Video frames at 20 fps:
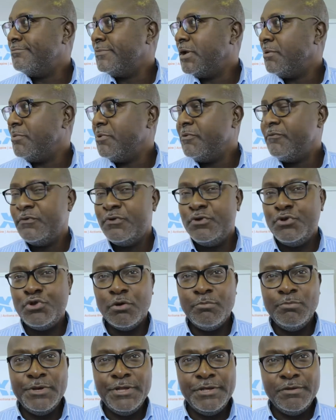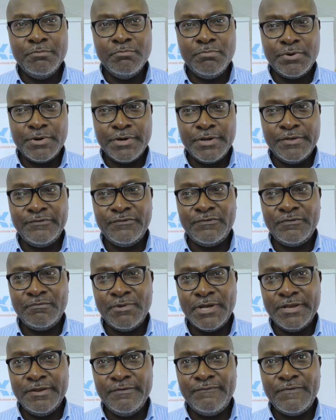I'm even doubly impressed
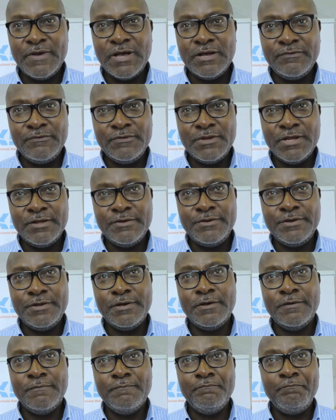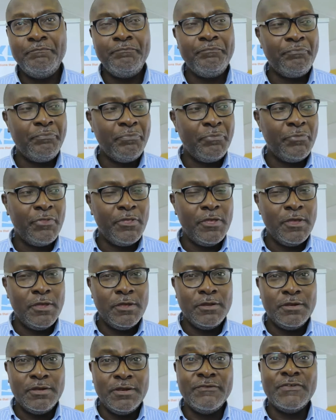by the fact
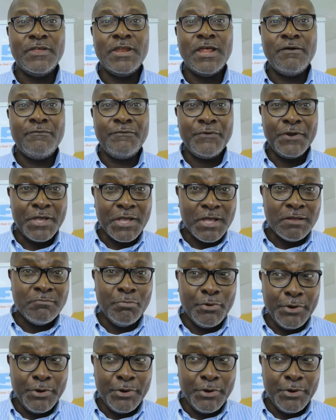that there's an African